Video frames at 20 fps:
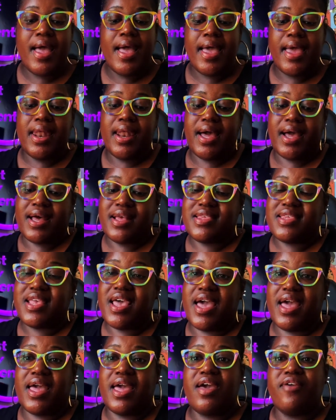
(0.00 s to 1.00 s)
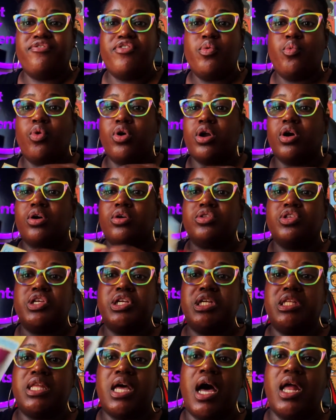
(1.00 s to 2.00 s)
And like I say, if you want to go to
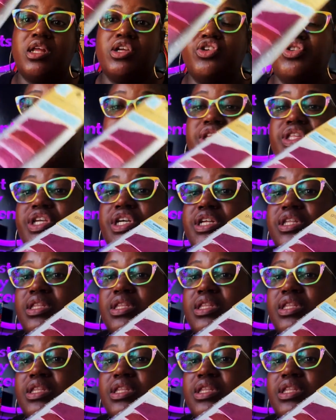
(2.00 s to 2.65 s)
the Dollar Tree,